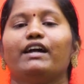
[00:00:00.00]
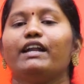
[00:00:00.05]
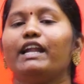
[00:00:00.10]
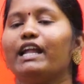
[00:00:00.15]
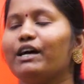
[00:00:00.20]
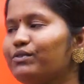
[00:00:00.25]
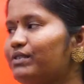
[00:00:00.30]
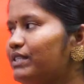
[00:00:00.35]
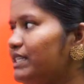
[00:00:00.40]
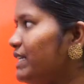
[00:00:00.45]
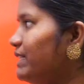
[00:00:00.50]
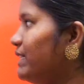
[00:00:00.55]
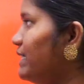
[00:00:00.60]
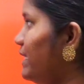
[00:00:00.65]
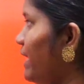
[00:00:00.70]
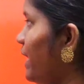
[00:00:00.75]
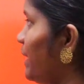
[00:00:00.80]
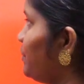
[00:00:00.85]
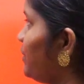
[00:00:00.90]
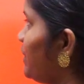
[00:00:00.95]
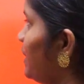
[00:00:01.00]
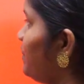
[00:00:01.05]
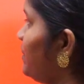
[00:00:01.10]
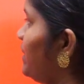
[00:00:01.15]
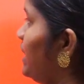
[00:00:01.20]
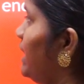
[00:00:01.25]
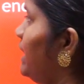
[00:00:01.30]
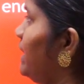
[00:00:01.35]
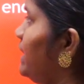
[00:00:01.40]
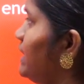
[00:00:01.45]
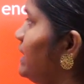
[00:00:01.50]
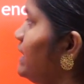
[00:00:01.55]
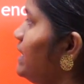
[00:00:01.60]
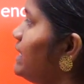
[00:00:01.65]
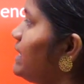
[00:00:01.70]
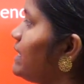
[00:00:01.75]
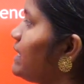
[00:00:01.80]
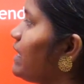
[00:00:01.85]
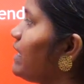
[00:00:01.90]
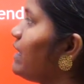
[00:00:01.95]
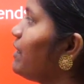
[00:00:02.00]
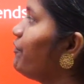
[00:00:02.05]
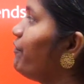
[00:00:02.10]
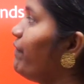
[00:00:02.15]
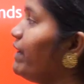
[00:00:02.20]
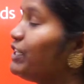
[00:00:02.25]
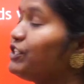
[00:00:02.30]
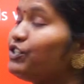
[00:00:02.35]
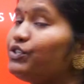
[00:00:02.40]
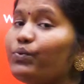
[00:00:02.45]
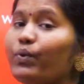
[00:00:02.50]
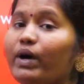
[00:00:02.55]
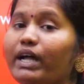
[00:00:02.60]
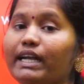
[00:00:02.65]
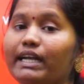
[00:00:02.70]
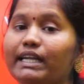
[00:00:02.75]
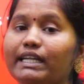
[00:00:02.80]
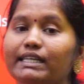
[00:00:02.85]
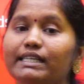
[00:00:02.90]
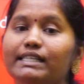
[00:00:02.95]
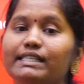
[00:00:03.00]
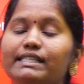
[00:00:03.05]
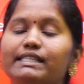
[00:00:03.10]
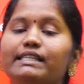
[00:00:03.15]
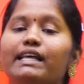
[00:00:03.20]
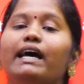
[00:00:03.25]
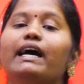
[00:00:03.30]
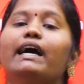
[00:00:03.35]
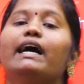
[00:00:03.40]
Now see the types of sentence. First one is